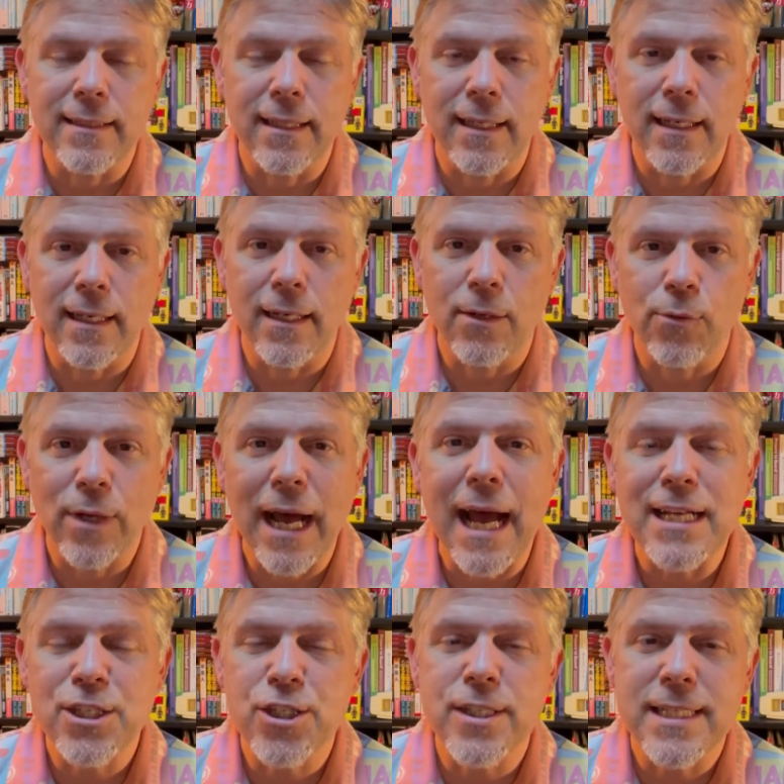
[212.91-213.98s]
well, I
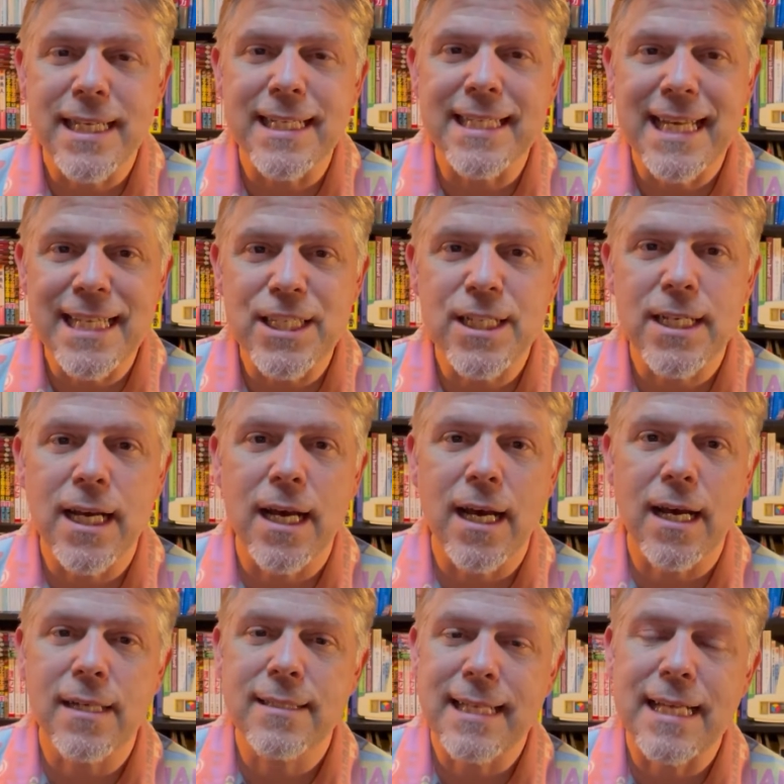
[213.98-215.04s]
should say
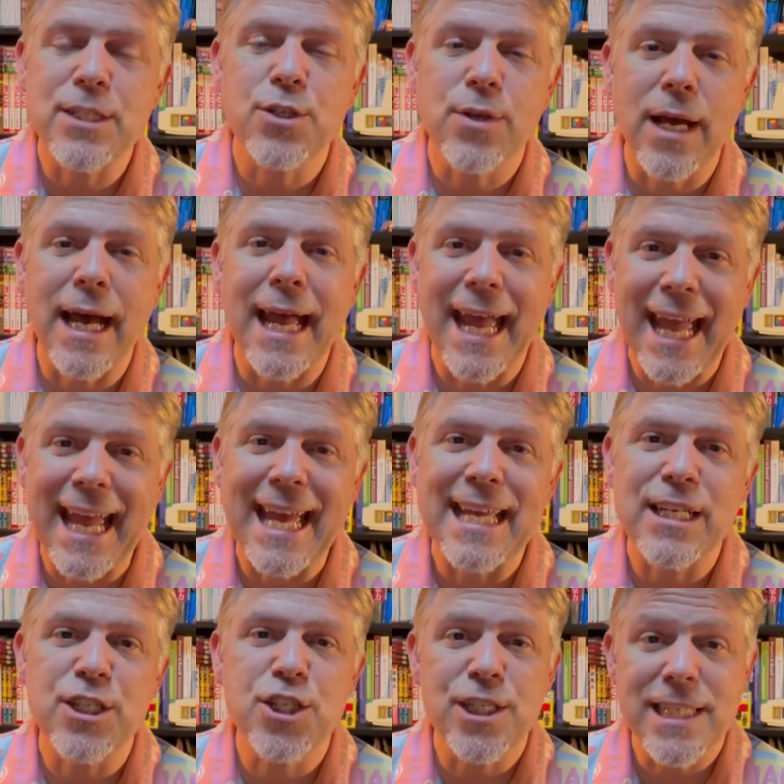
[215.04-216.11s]
Tezuka
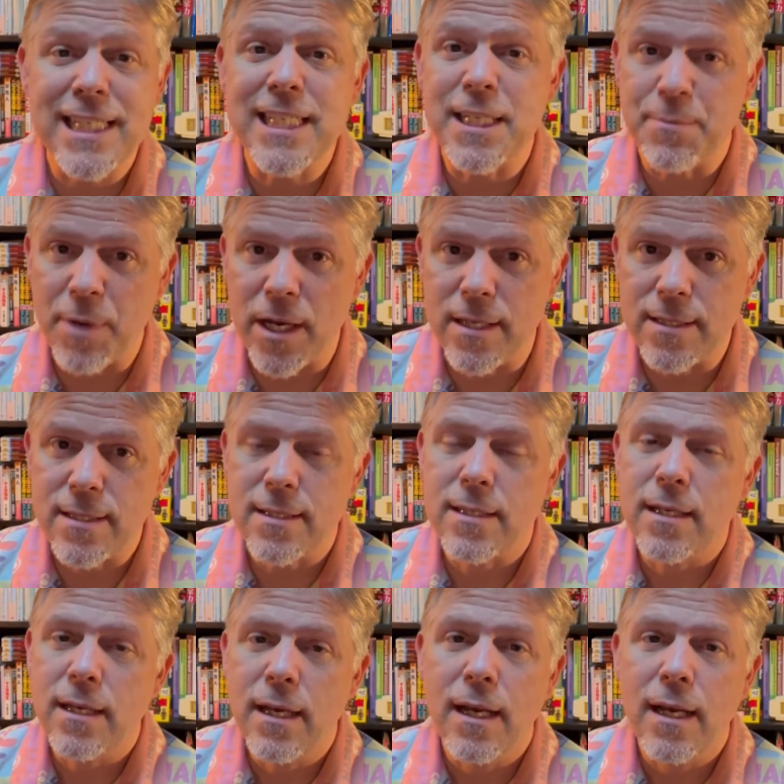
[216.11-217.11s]
and Shichima's